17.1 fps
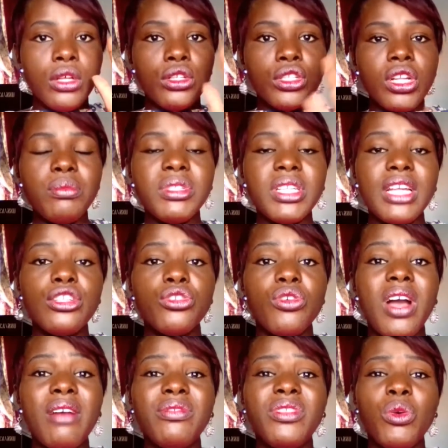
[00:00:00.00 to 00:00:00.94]
Sometimes
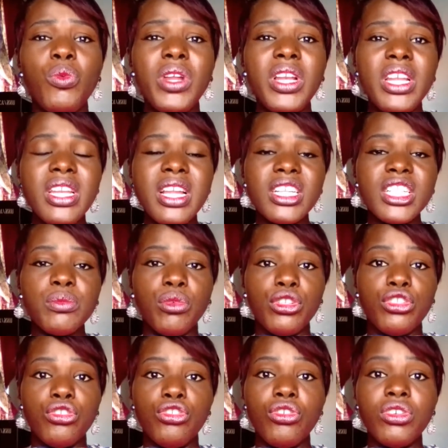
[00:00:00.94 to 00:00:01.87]
you have the willingness,
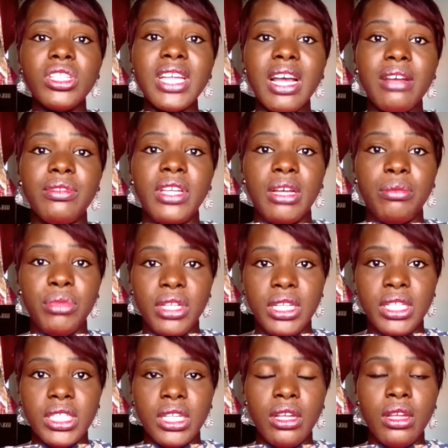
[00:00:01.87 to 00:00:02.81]
but you don't have the
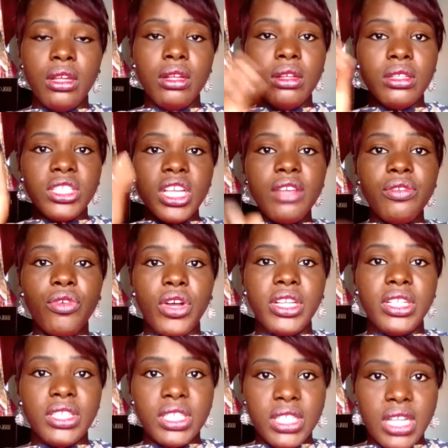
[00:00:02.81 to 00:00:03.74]
ability. Take for
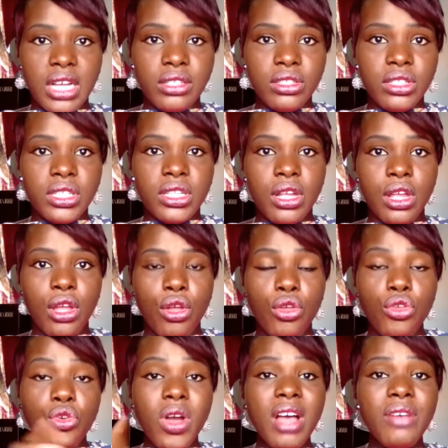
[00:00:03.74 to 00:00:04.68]
instance,
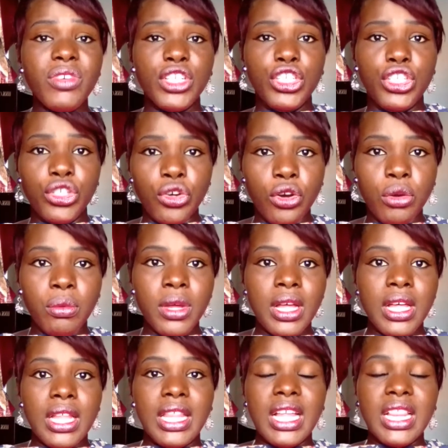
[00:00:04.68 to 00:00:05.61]
you have a job
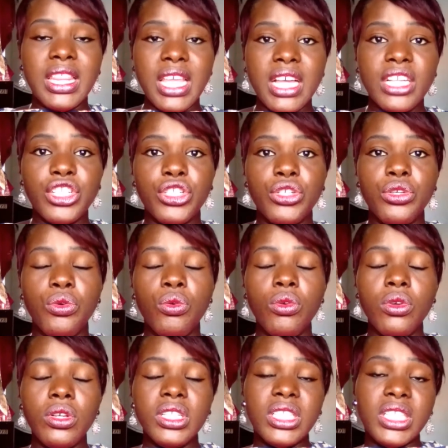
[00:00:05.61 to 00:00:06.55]
that takes
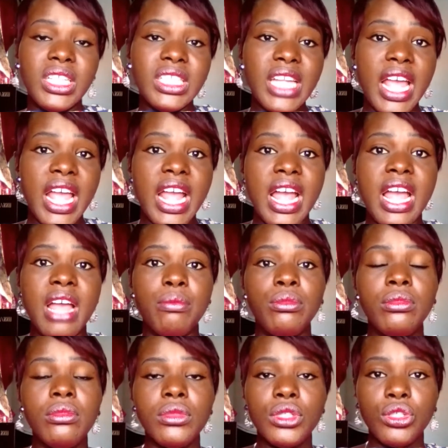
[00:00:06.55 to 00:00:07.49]
you 6 a.m.
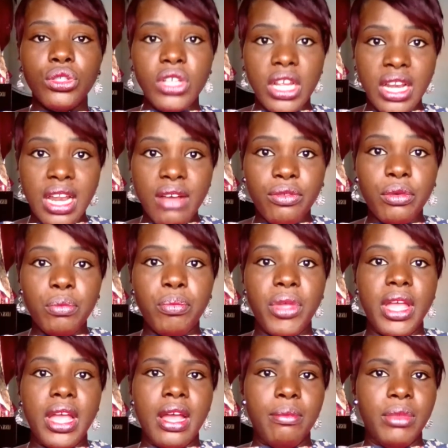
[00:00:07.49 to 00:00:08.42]
to 11
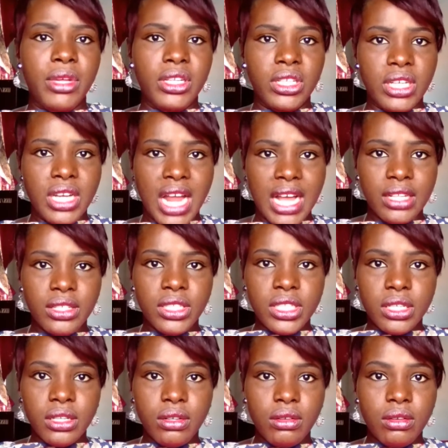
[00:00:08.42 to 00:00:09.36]
p.m. in the
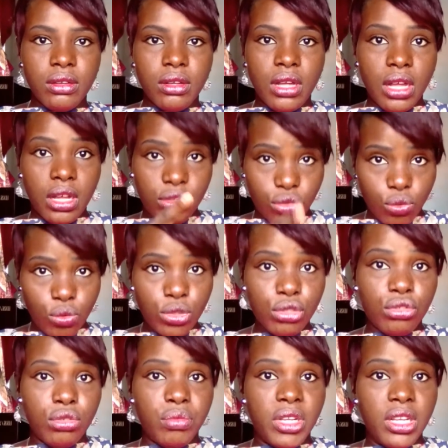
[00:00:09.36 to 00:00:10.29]
night, and you
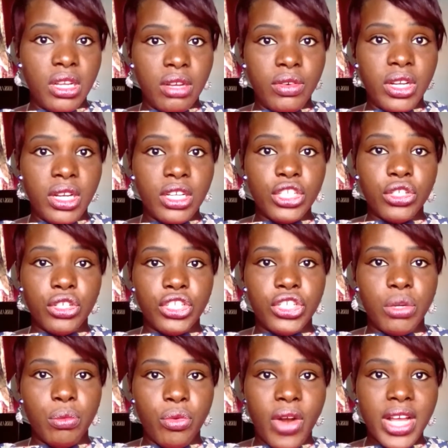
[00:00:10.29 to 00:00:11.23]
want to be in a
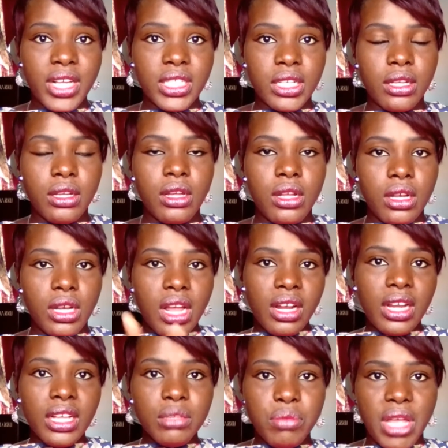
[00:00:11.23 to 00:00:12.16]
relationship, right?
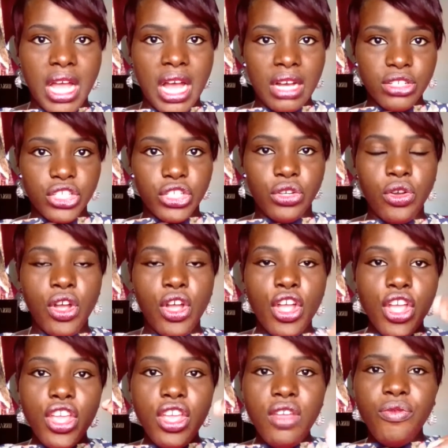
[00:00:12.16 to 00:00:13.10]
Now let me ask you,
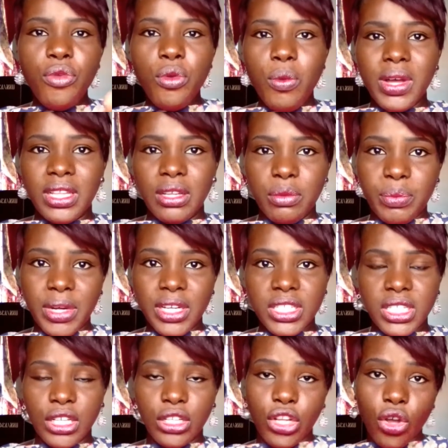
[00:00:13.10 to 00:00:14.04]
if you are the
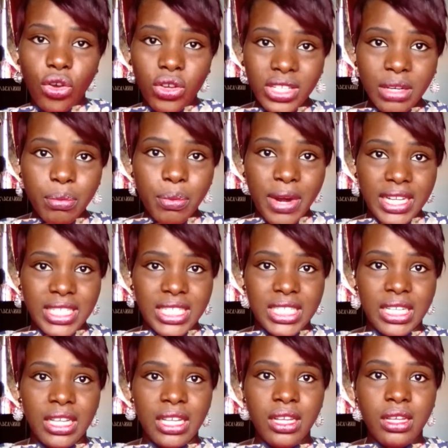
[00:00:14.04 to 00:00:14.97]
person, the other
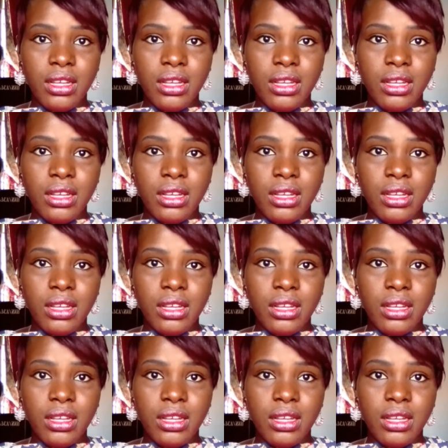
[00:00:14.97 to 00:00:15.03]
party,